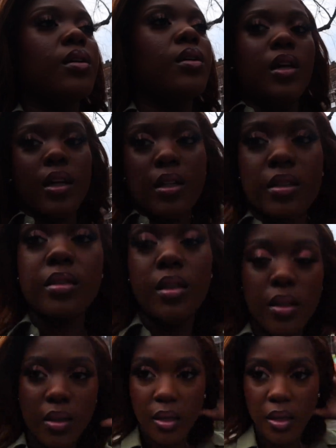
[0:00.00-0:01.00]
So guys,
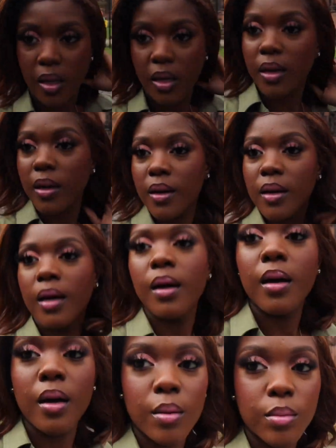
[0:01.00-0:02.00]

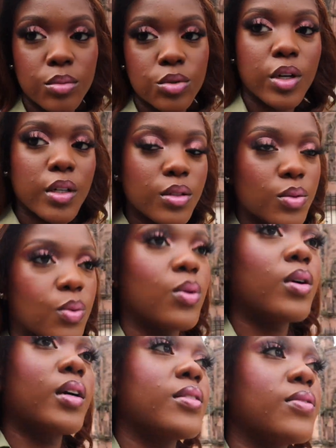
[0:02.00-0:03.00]
I'm trying to
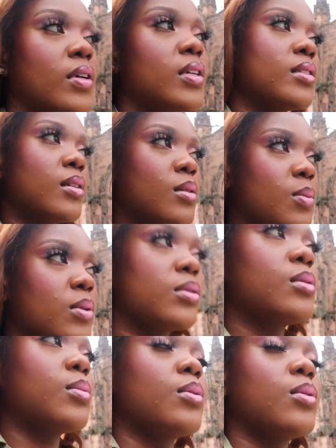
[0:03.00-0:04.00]
walk as fast as
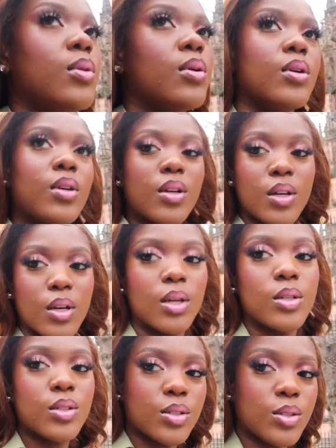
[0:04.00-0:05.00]
possible
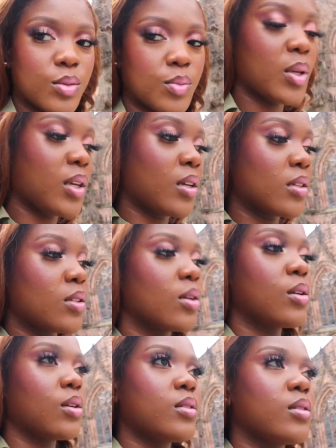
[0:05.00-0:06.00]
just to make it
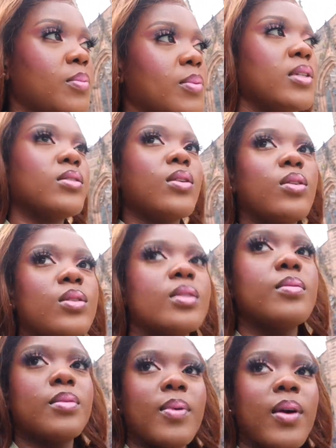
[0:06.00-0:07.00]
because the place
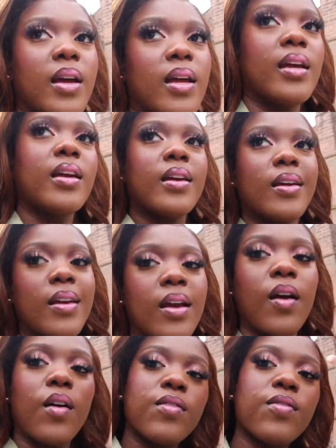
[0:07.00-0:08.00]
closes by
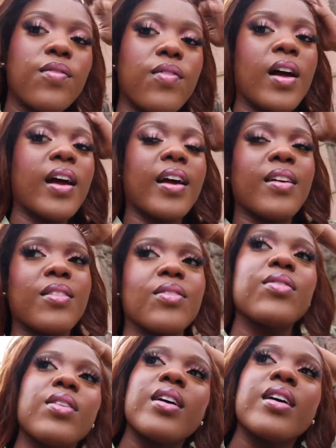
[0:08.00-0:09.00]

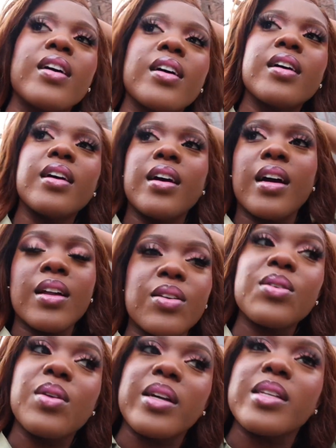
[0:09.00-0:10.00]
5. I
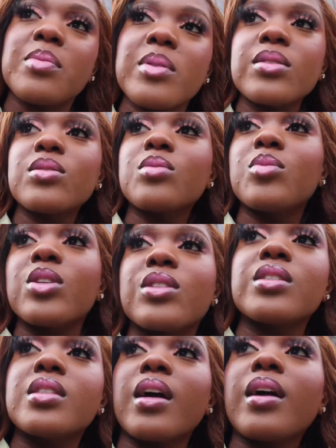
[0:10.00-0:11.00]
don't know, I spent so
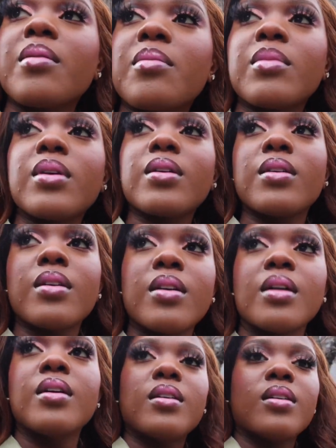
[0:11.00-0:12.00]
much time
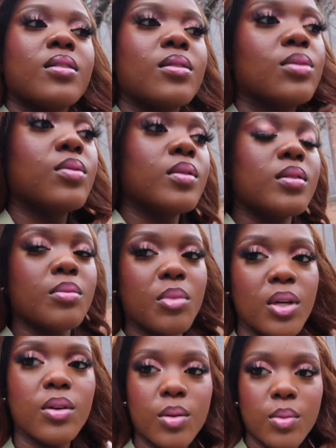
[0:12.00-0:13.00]
doing the
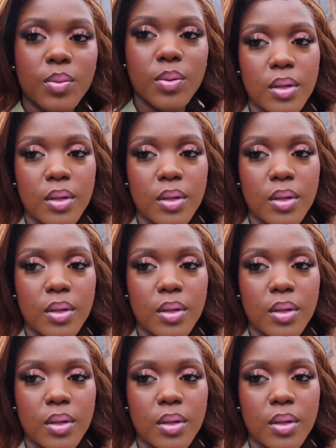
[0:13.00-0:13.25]
makeup.